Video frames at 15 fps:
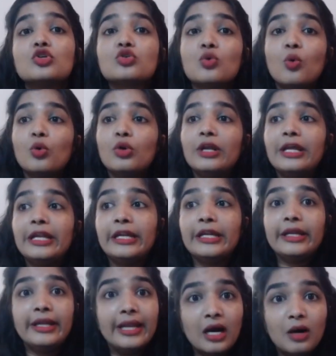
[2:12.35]
So
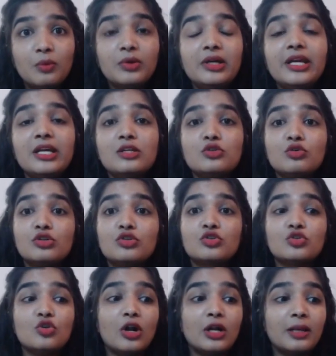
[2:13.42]
nowadays though,
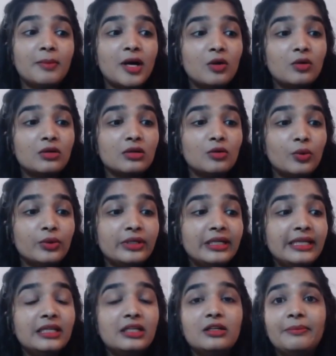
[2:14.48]
it's not about only